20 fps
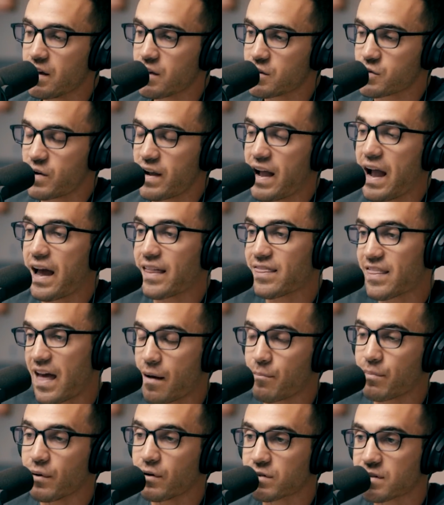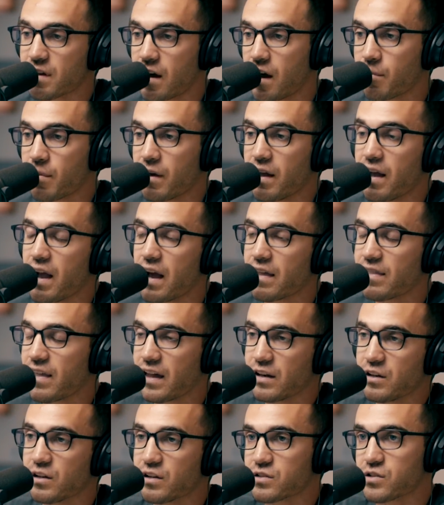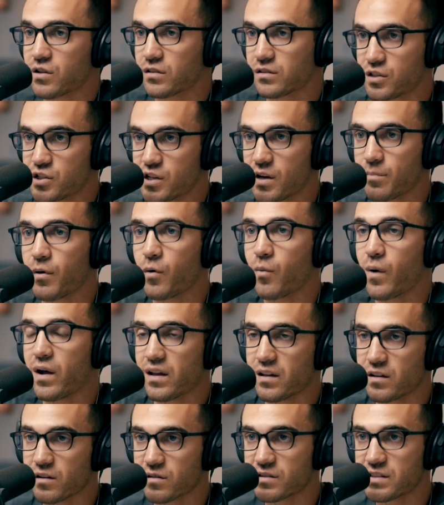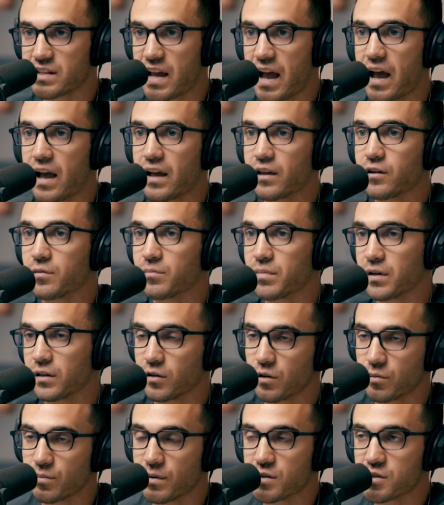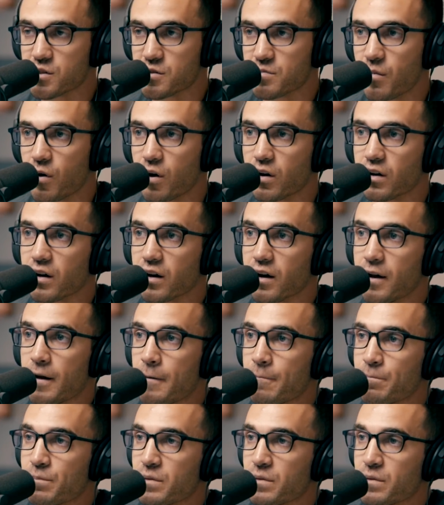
So I had that built up, and then you can start to chip away at your debt. You can be a little bit smarter.